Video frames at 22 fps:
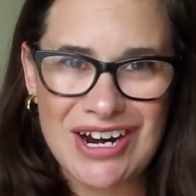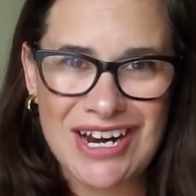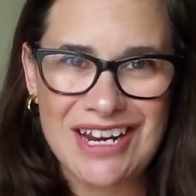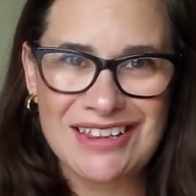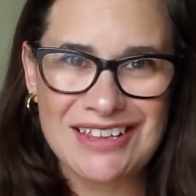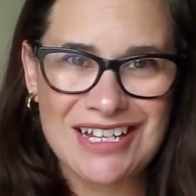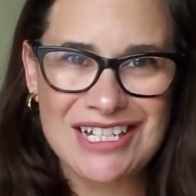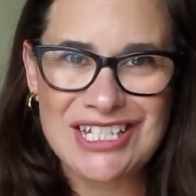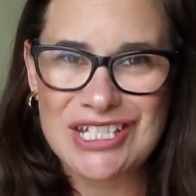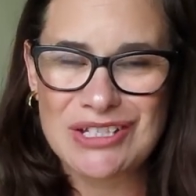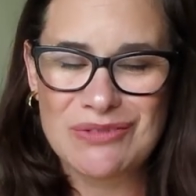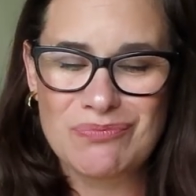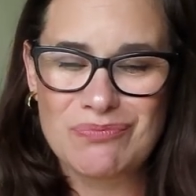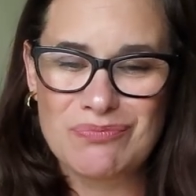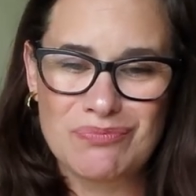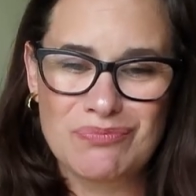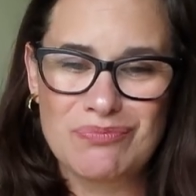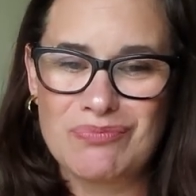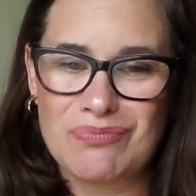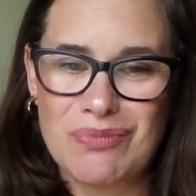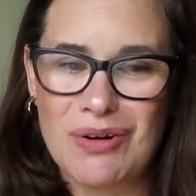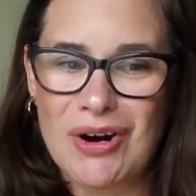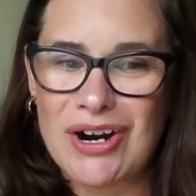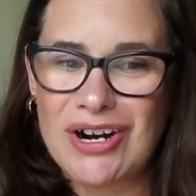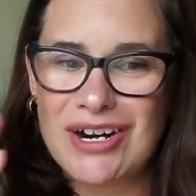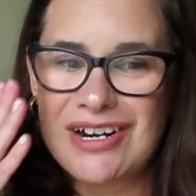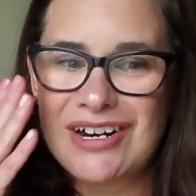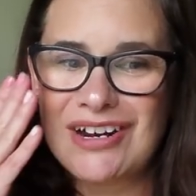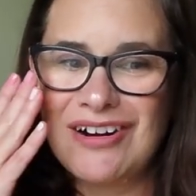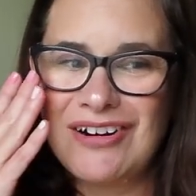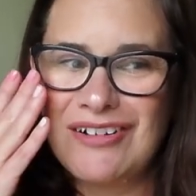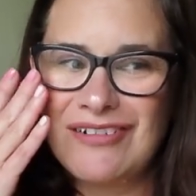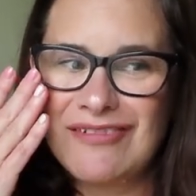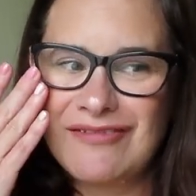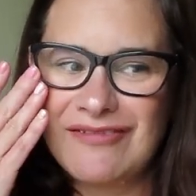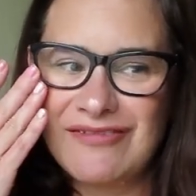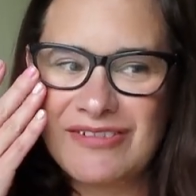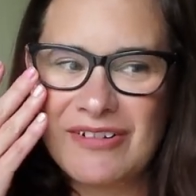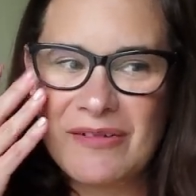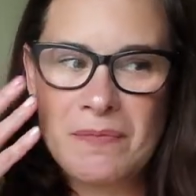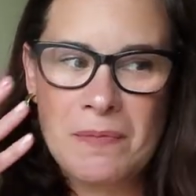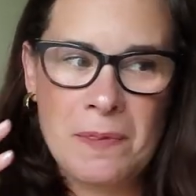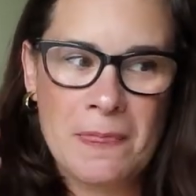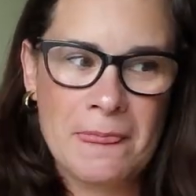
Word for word: right? That's part of